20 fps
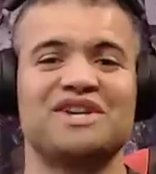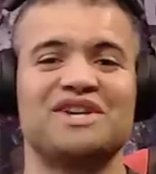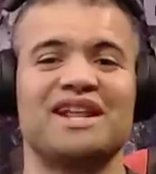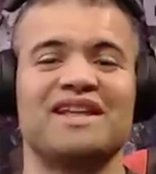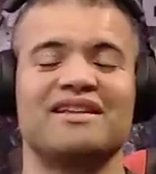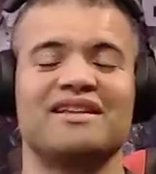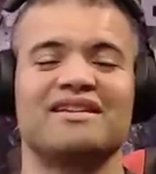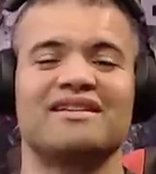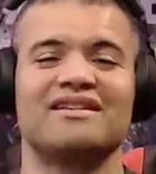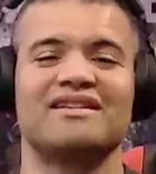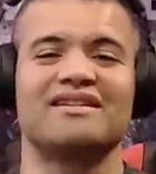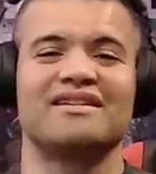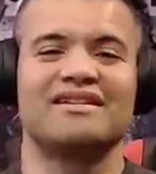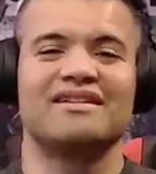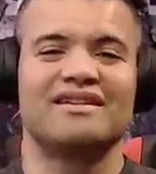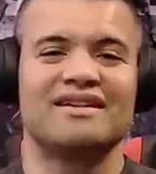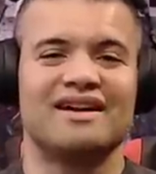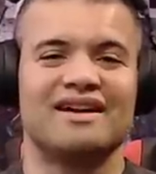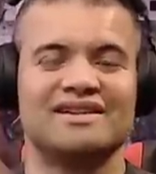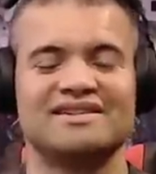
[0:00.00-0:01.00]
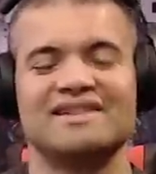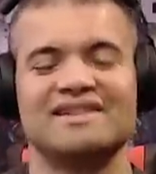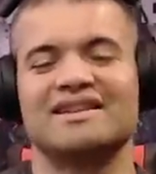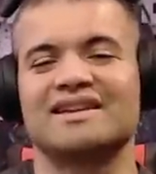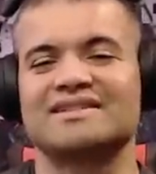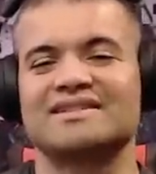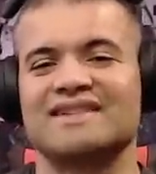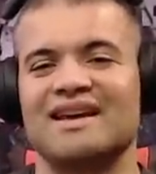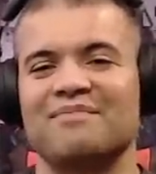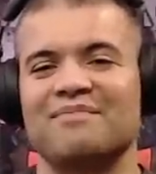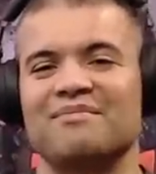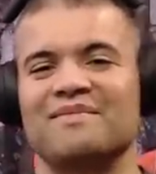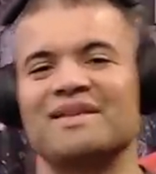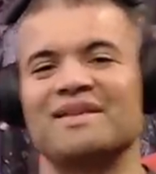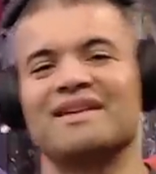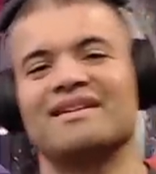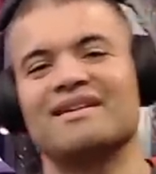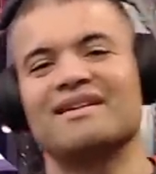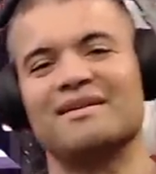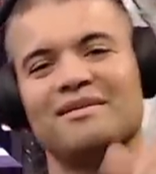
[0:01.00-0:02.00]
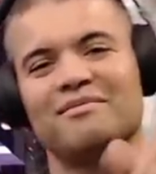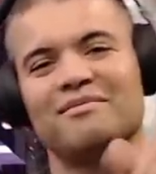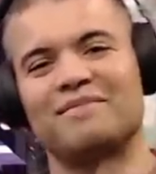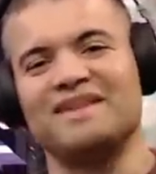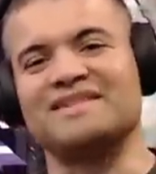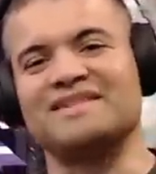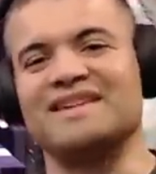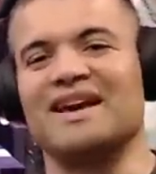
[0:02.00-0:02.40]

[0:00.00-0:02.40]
it. I'll see you next time. Peace